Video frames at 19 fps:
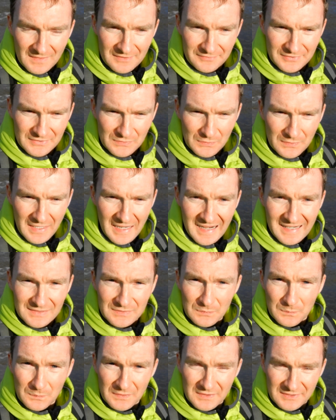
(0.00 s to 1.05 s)
if you don't
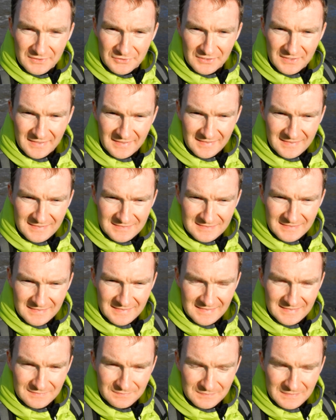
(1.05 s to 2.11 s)
act on what you say,
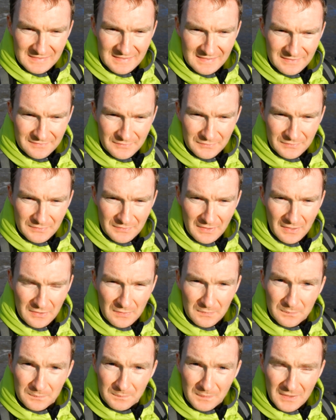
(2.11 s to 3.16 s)
um, the
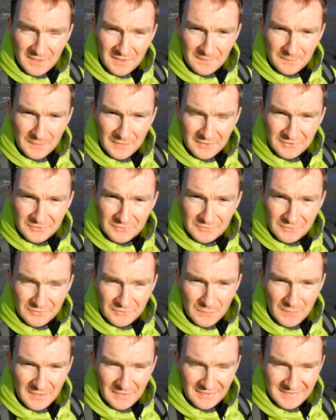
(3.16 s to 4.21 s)
other part person is
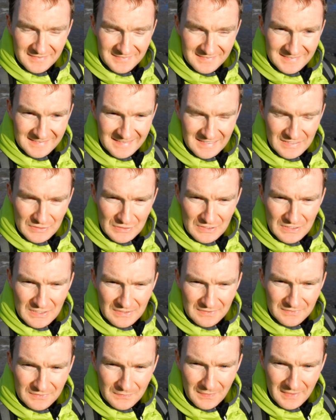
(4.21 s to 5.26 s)
quite likely to get
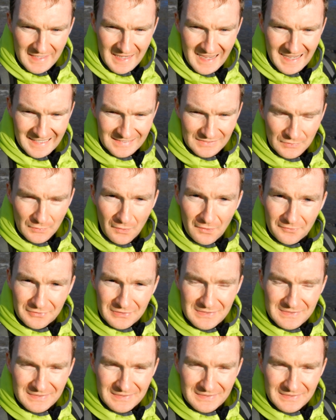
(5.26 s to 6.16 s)
quite hacked off